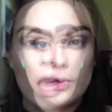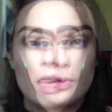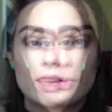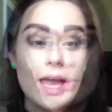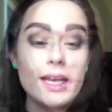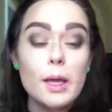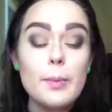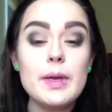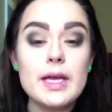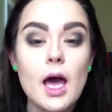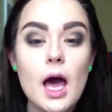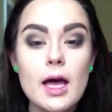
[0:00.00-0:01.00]
Then,
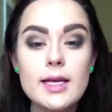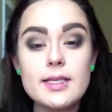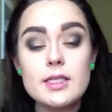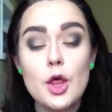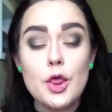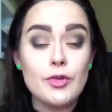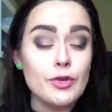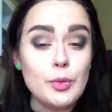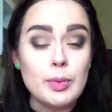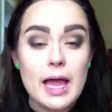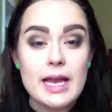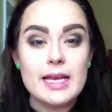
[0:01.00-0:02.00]
because through
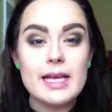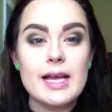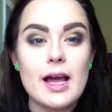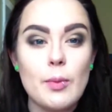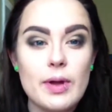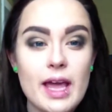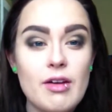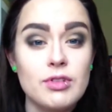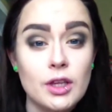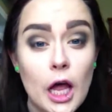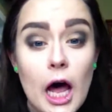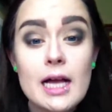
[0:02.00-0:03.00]
blending, we have
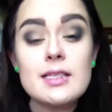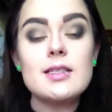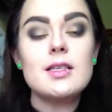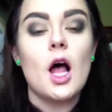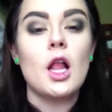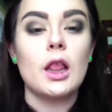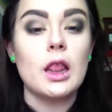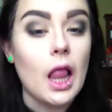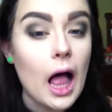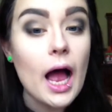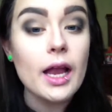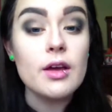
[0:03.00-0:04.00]
lost a
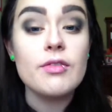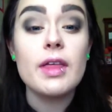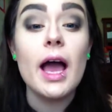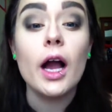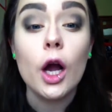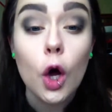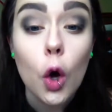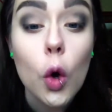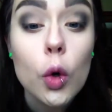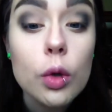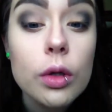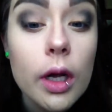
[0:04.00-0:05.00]
lot of that
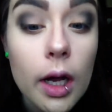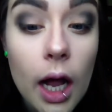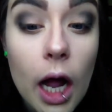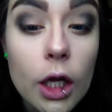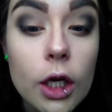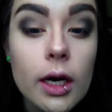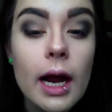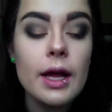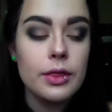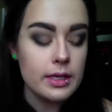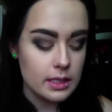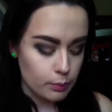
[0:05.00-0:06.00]
gold color
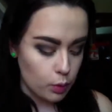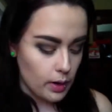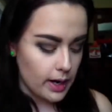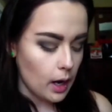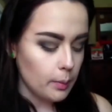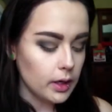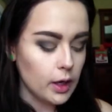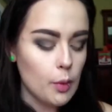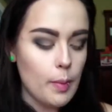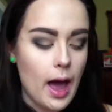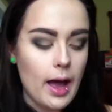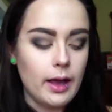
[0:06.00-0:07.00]
at this point, I'm going to go
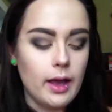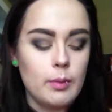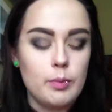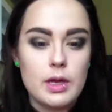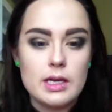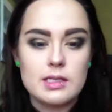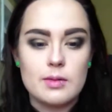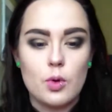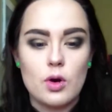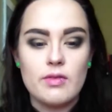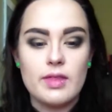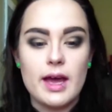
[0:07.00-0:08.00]
back and pick some
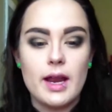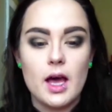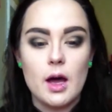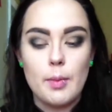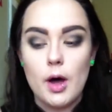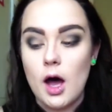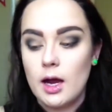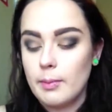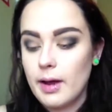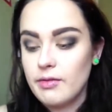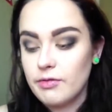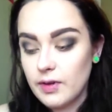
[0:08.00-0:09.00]
more of that up on
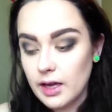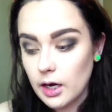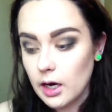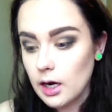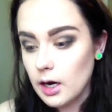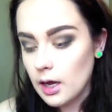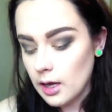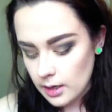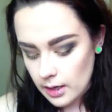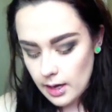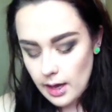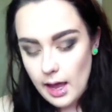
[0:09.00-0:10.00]
my finger
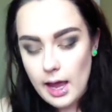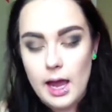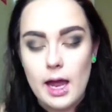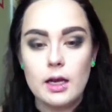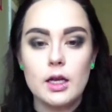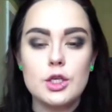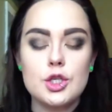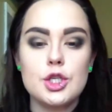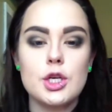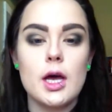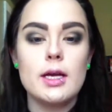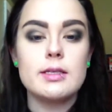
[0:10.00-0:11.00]
and
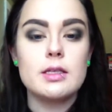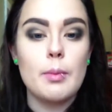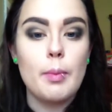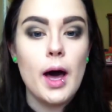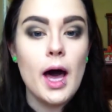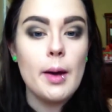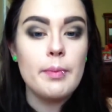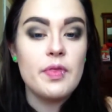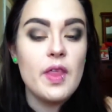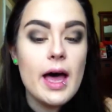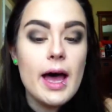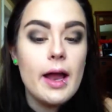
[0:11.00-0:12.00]
just pop
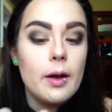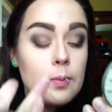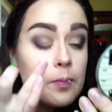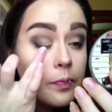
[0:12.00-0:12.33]
that